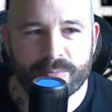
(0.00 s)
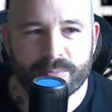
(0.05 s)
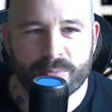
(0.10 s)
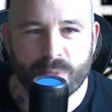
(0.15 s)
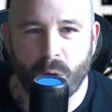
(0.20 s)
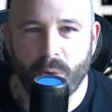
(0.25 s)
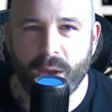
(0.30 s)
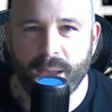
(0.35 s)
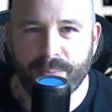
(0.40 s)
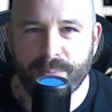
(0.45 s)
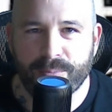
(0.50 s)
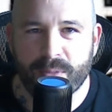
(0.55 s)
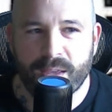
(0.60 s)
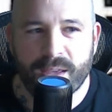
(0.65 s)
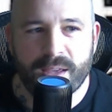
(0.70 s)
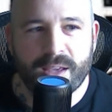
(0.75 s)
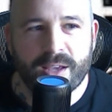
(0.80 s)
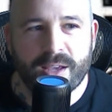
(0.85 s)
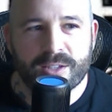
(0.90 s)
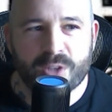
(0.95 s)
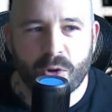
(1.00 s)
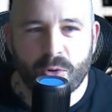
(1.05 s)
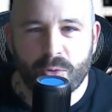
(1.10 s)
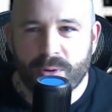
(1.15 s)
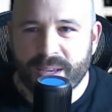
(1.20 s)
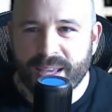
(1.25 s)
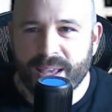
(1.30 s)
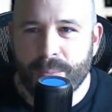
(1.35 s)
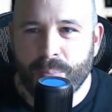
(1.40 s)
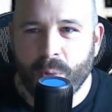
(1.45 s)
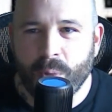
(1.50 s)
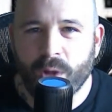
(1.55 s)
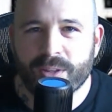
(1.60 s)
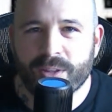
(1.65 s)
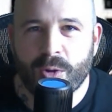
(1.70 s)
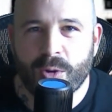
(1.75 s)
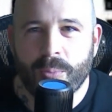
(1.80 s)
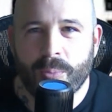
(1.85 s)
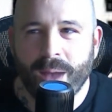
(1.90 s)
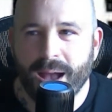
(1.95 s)
All right. So Bald
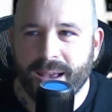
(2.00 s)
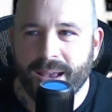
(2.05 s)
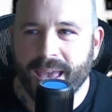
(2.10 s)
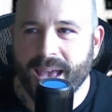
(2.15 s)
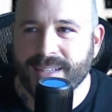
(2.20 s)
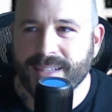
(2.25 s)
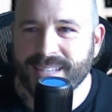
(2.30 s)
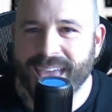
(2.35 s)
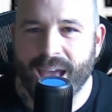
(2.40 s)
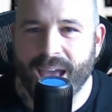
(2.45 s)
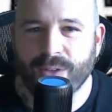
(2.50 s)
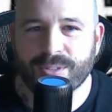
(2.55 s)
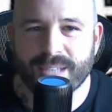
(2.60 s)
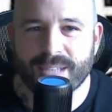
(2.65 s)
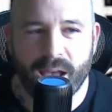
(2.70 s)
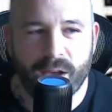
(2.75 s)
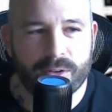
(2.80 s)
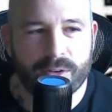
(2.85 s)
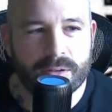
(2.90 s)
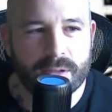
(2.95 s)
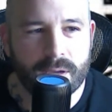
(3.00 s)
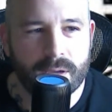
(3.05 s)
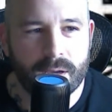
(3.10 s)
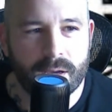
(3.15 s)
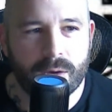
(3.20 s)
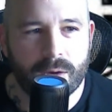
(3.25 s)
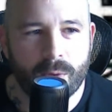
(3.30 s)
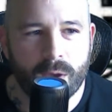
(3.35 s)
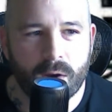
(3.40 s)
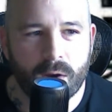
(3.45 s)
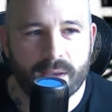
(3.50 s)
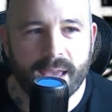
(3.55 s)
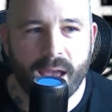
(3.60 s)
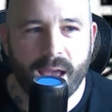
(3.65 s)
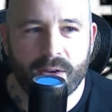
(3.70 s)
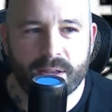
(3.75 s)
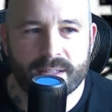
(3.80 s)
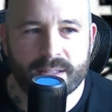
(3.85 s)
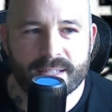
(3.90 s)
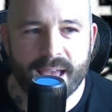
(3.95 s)
Eagle Podcast countdown. We are
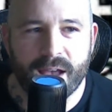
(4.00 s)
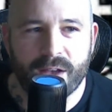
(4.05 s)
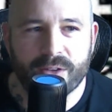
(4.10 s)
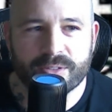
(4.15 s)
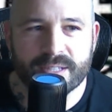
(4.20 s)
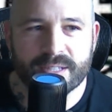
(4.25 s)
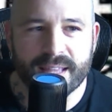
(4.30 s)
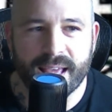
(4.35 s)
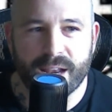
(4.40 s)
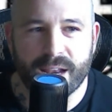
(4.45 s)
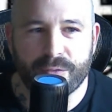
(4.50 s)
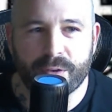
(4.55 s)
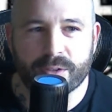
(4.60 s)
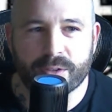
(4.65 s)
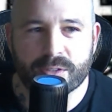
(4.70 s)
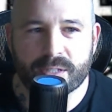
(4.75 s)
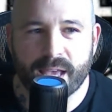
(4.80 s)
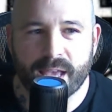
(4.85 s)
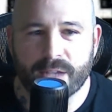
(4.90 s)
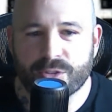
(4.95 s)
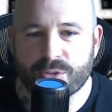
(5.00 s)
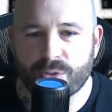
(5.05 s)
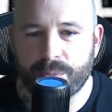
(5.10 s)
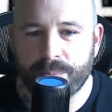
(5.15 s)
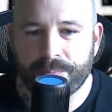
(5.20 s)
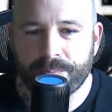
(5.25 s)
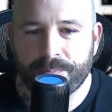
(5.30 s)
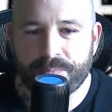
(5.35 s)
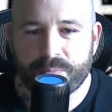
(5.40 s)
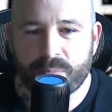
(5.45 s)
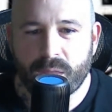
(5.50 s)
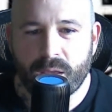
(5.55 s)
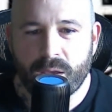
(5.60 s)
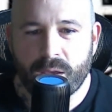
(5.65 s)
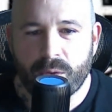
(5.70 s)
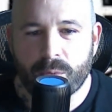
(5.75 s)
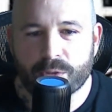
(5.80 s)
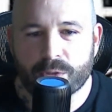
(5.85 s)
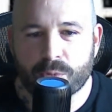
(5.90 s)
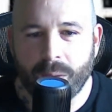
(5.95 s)
counting down to the NFL schedule,
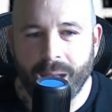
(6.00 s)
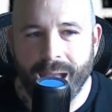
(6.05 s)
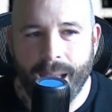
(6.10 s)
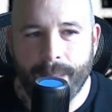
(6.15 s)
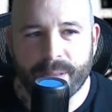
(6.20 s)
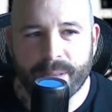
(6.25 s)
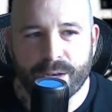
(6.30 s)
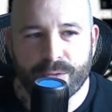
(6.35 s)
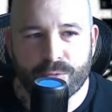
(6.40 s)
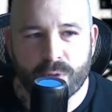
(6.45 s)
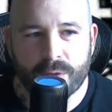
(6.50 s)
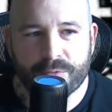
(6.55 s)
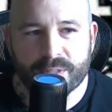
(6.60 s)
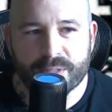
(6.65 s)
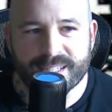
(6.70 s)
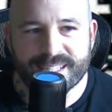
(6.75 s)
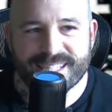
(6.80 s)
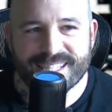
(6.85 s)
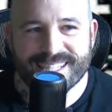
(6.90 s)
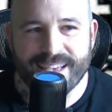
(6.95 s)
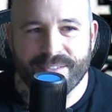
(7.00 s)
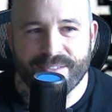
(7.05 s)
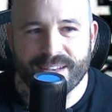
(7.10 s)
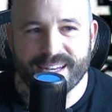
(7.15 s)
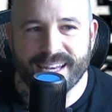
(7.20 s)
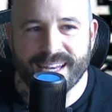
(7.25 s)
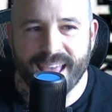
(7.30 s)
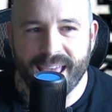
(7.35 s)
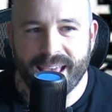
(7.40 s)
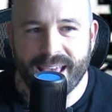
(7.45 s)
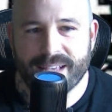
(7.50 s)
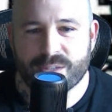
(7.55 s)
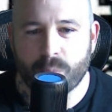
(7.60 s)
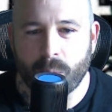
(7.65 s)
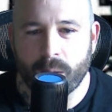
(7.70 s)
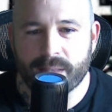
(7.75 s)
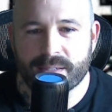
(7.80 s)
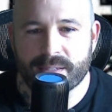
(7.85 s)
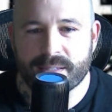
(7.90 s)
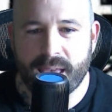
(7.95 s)
which will happen in roughly 7 days,
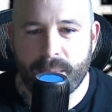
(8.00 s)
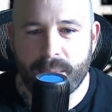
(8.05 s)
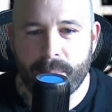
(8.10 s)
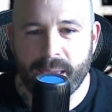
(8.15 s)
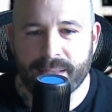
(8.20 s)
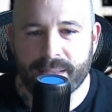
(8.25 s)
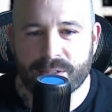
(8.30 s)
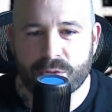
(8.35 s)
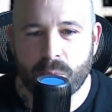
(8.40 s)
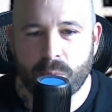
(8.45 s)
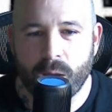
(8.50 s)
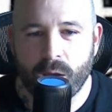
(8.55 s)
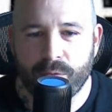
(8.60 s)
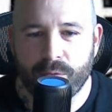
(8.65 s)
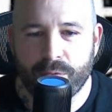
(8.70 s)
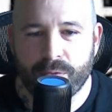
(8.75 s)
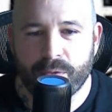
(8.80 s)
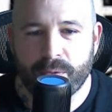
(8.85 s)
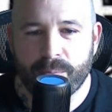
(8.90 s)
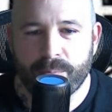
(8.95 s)
Wednesday, May 12th.